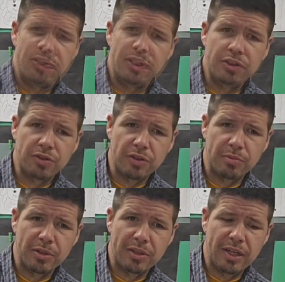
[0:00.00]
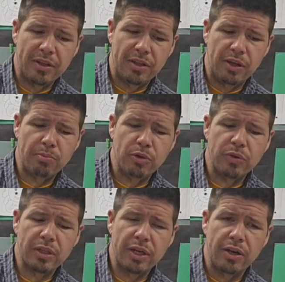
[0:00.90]
teachers must take the
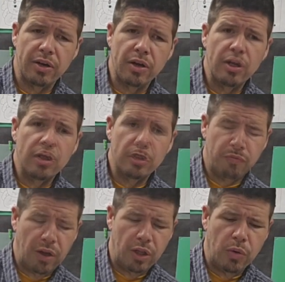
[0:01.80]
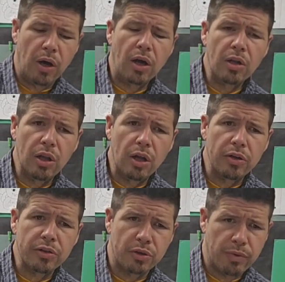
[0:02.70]
utmost care to follow all
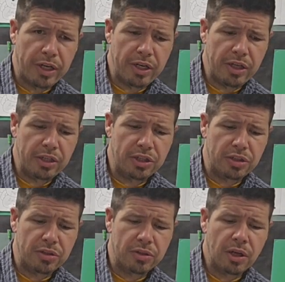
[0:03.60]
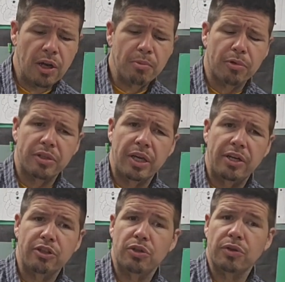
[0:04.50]
laws and regulations
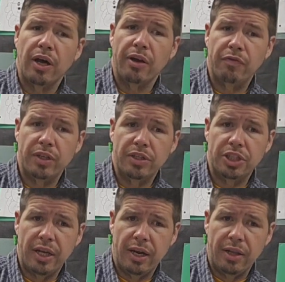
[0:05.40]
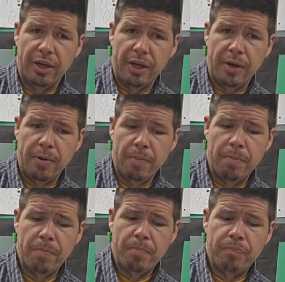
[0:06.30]
pertaining to confidentiality.
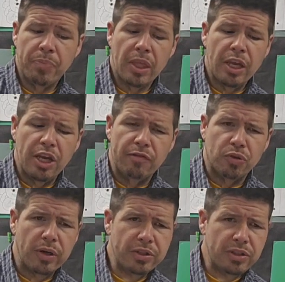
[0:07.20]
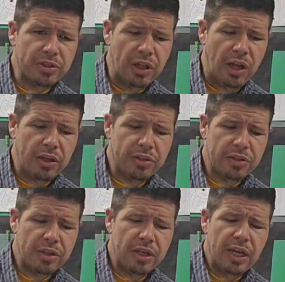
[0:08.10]
If trust is
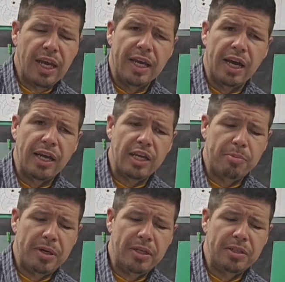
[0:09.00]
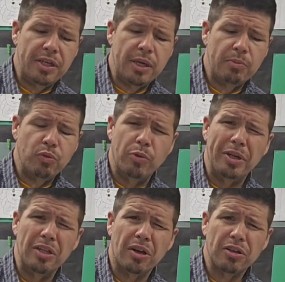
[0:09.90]
lost, an IEP team will
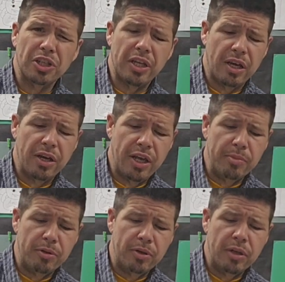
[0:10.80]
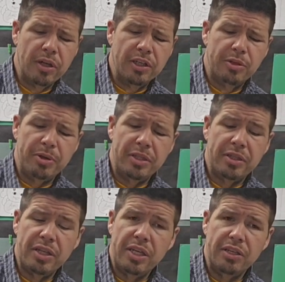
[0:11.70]
be largely unable to meet
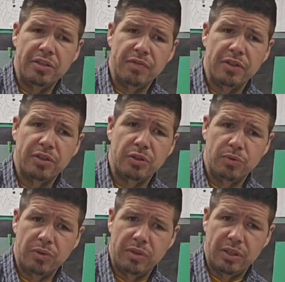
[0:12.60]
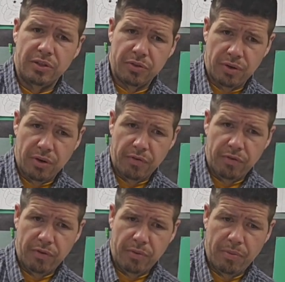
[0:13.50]
the needs of the students they serve.